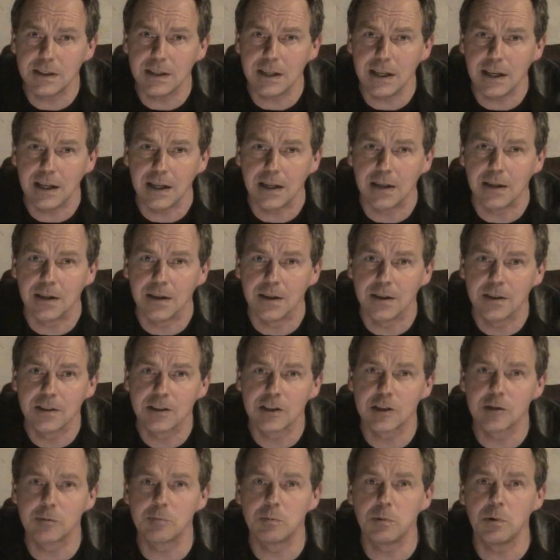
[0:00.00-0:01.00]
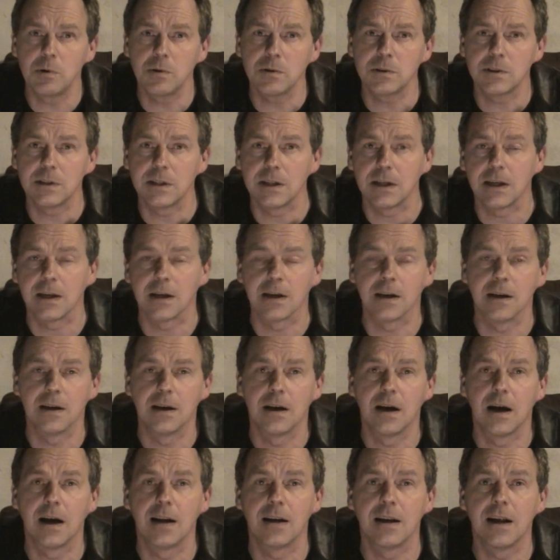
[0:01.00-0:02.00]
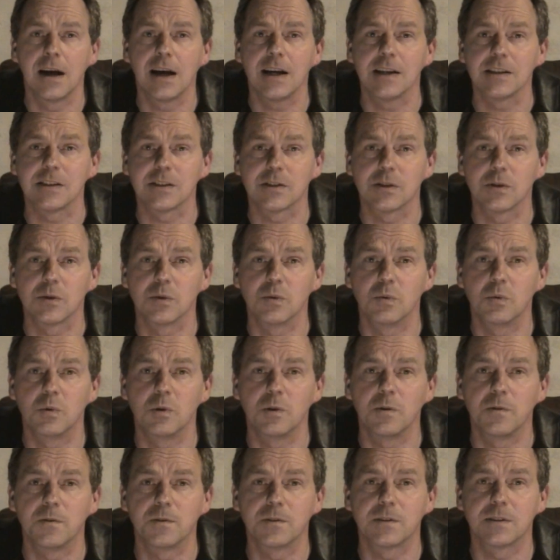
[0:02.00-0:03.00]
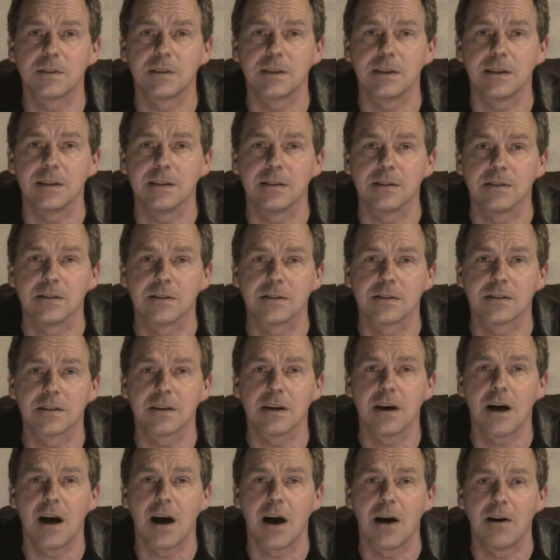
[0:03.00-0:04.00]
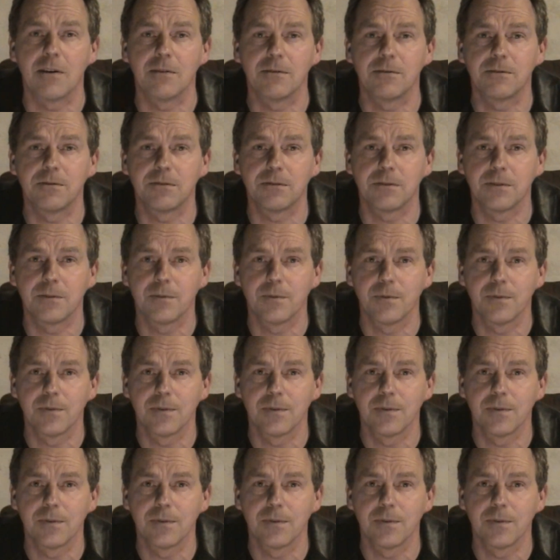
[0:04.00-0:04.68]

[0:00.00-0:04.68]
seen sporting a nice wolfskin scarf.